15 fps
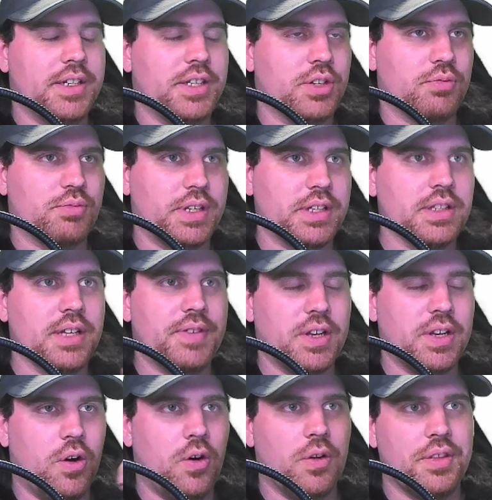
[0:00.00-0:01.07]
reliving
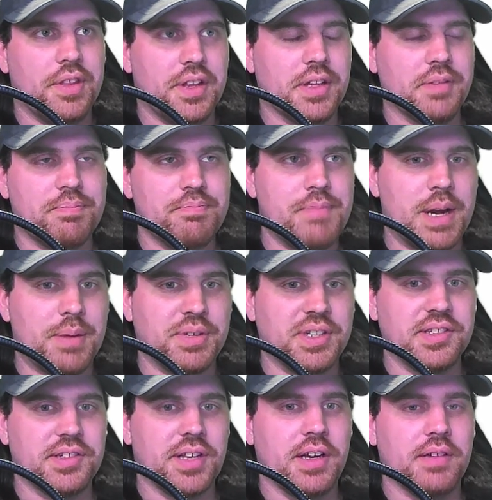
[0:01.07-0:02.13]
all the
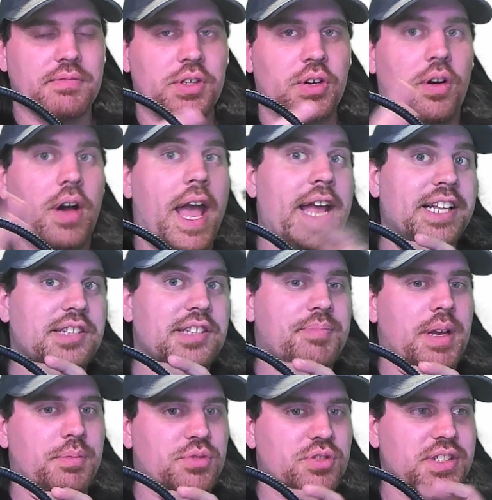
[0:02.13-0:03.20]
memories of, N's
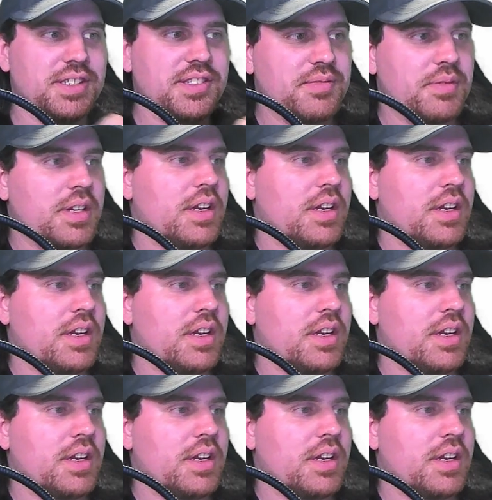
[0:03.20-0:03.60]
memories